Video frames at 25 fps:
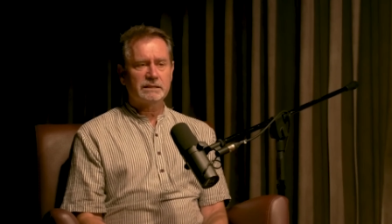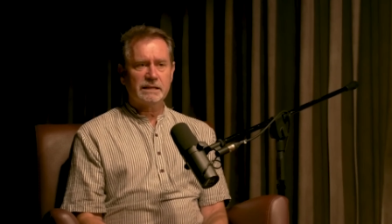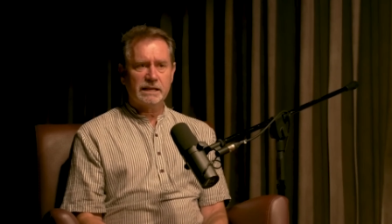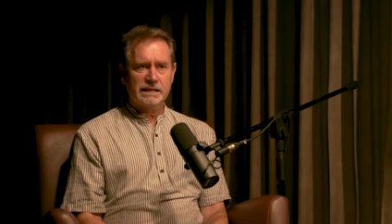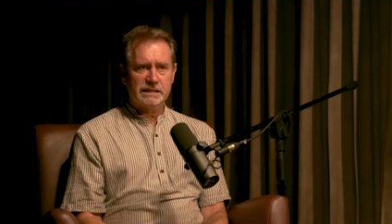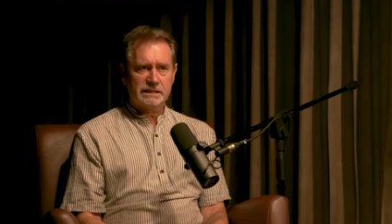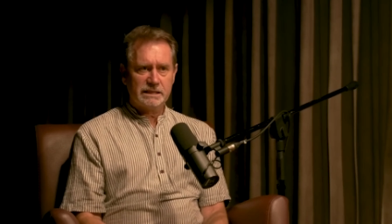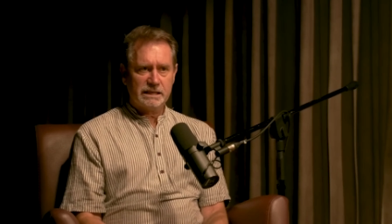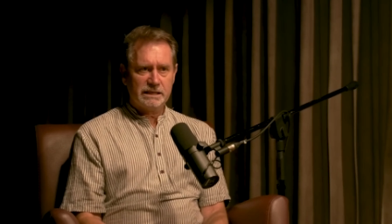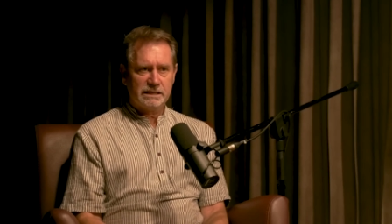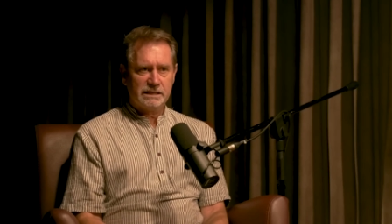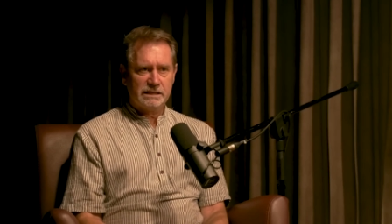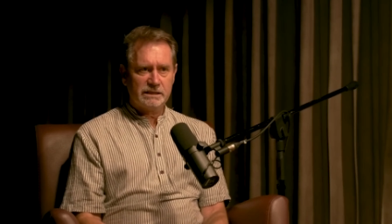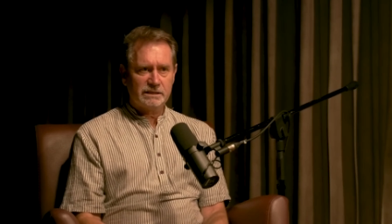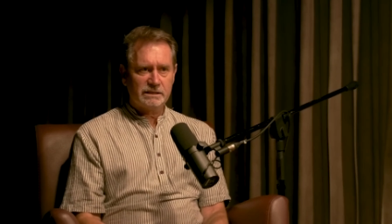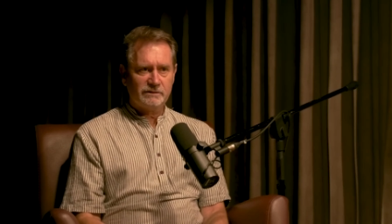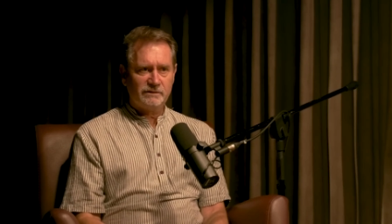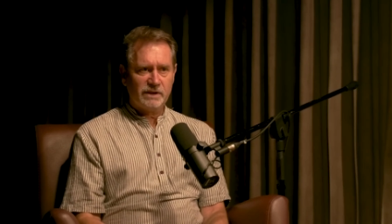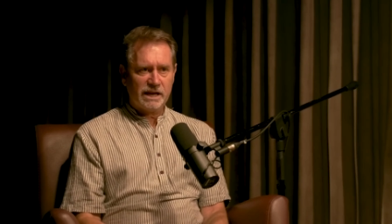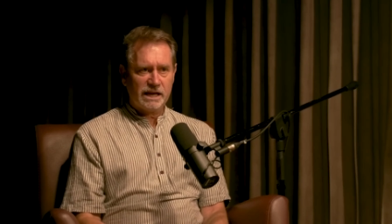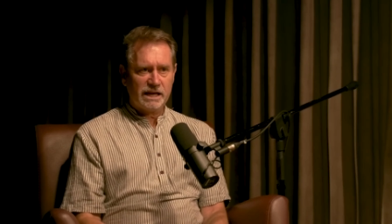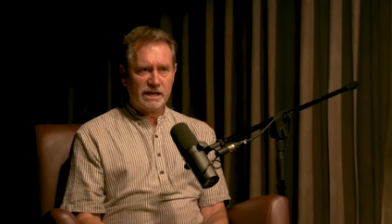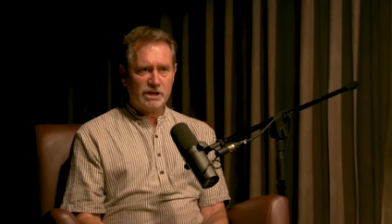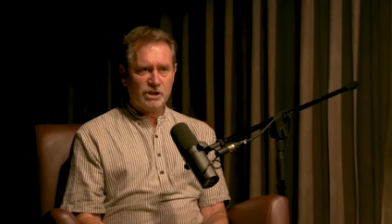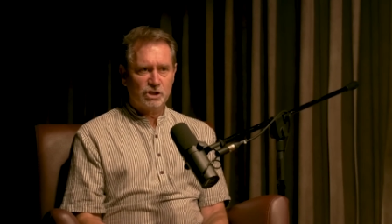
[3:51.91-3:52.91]
19 years of
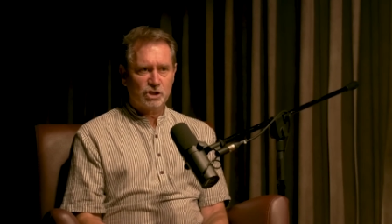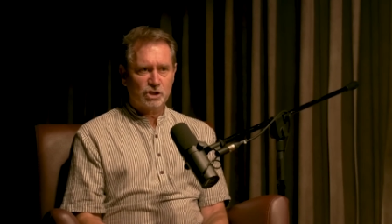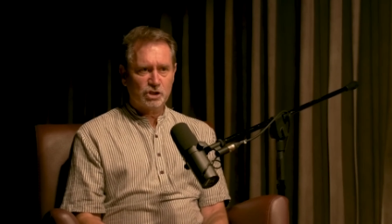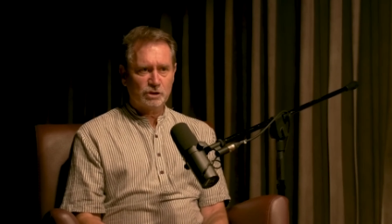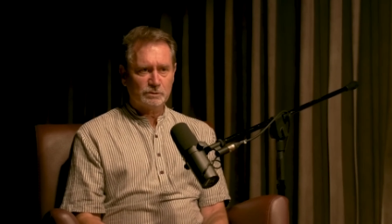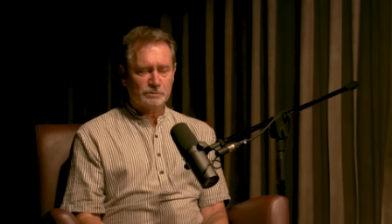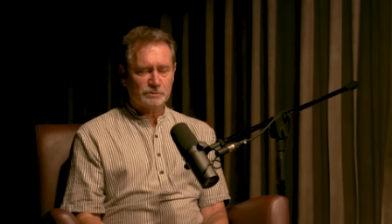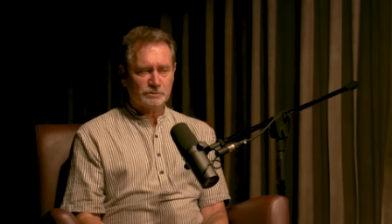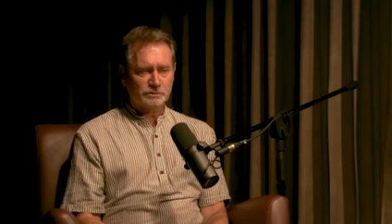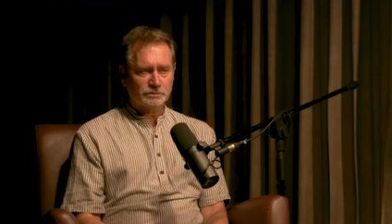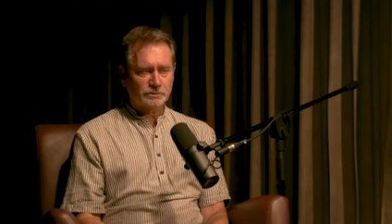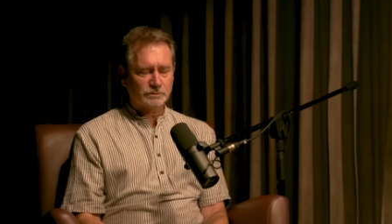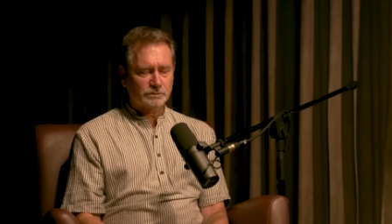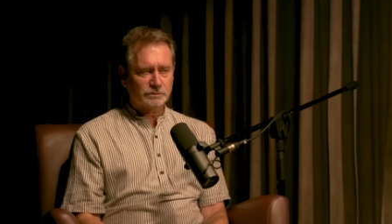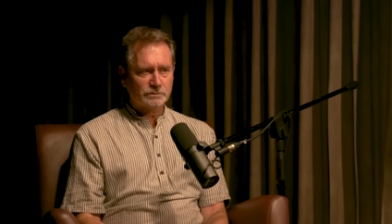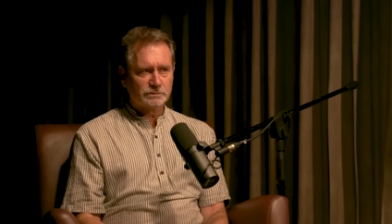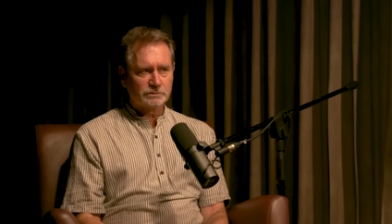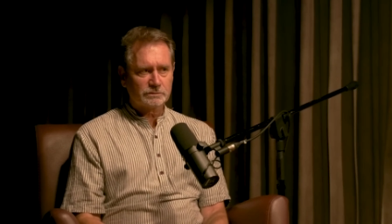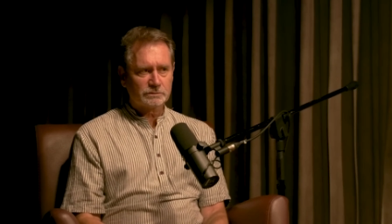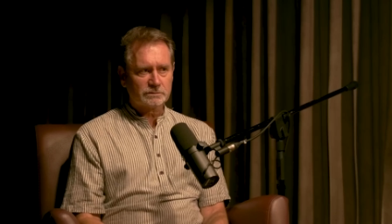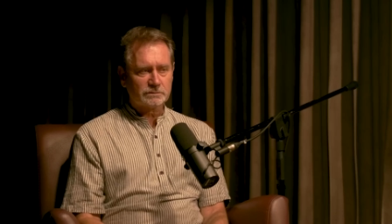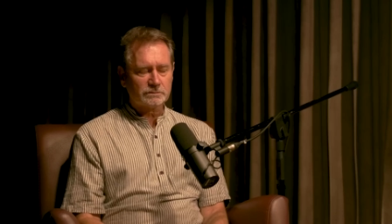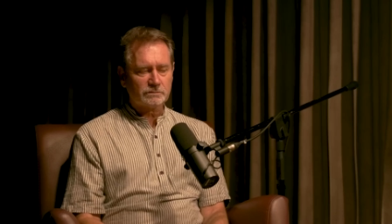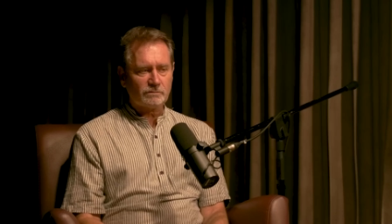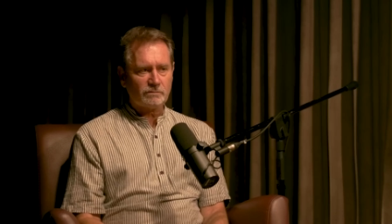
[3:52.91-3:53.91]
age,
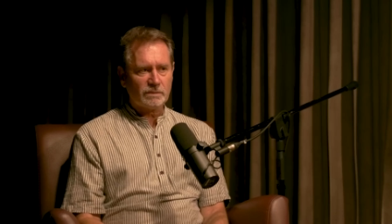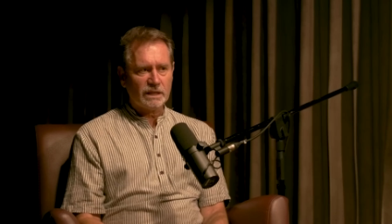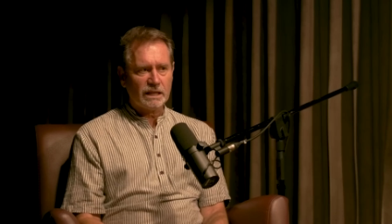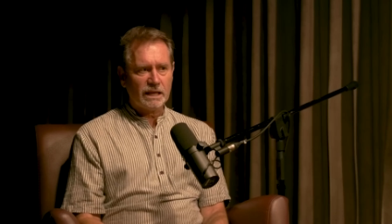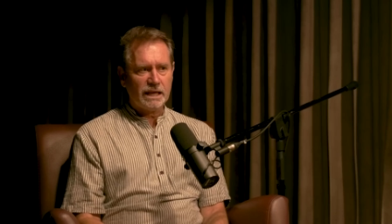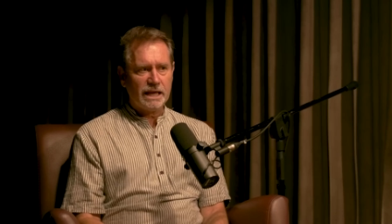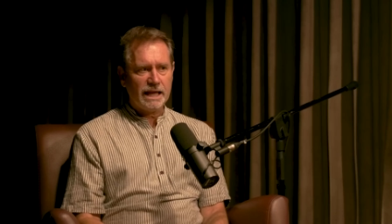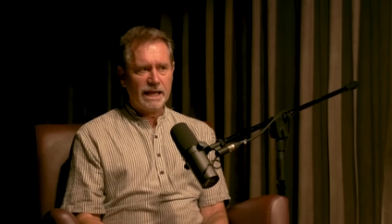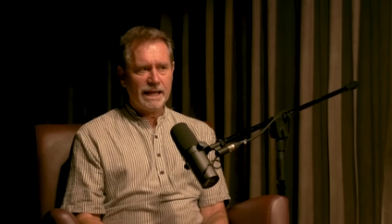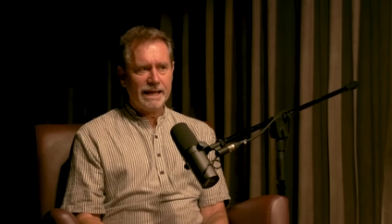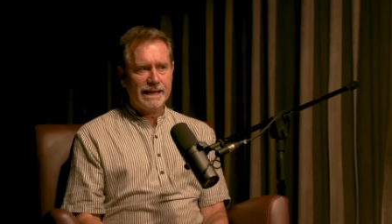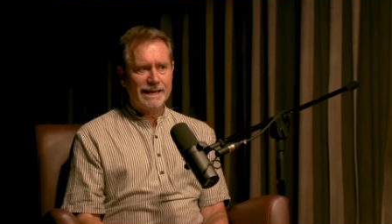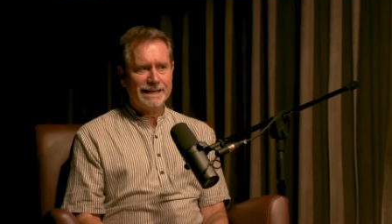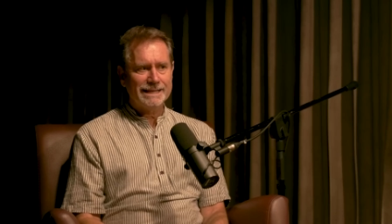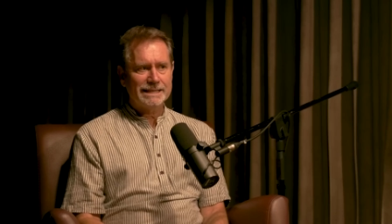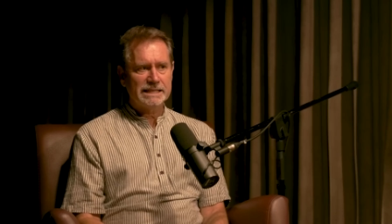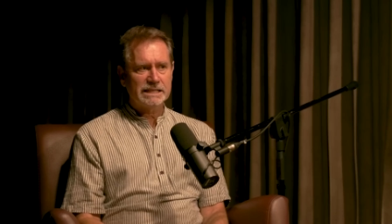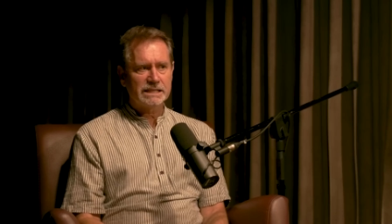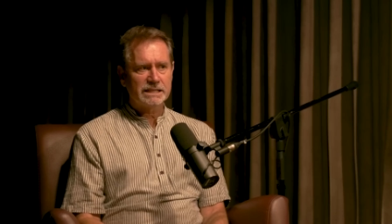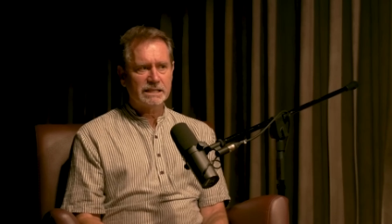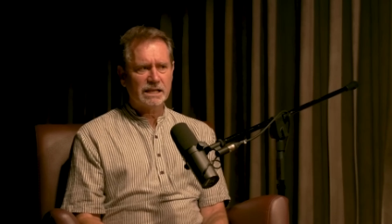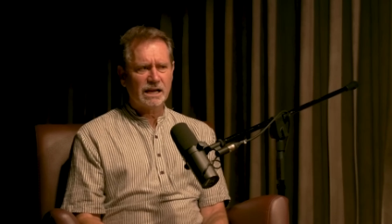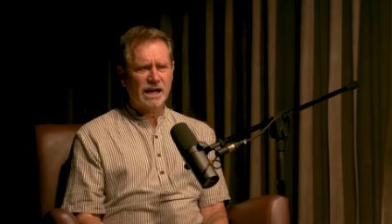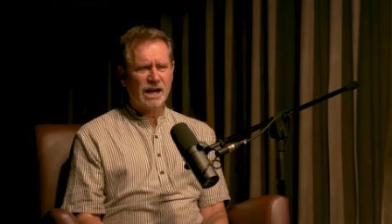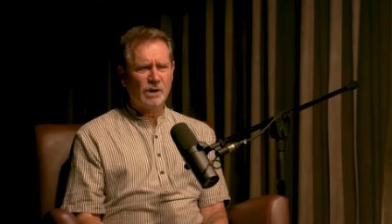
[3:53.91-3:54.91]

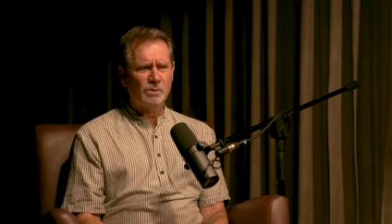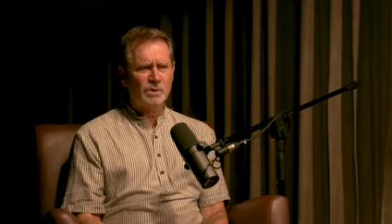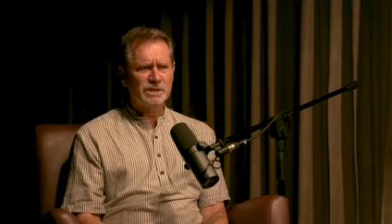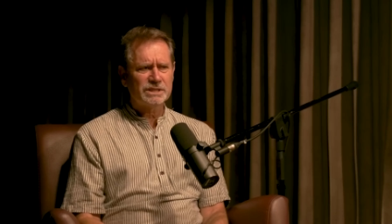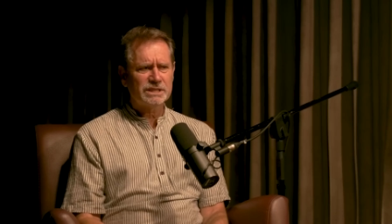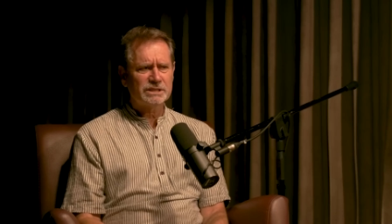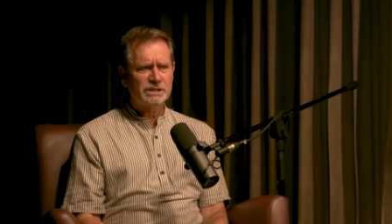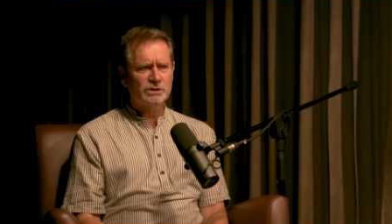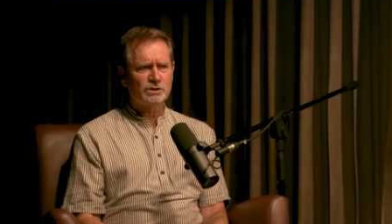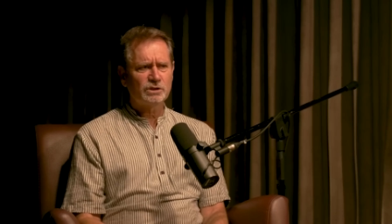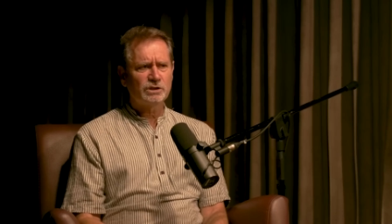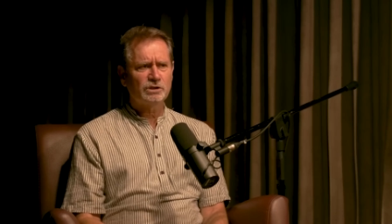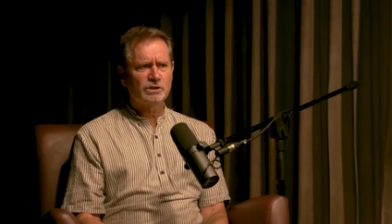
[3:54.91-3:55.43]
and I was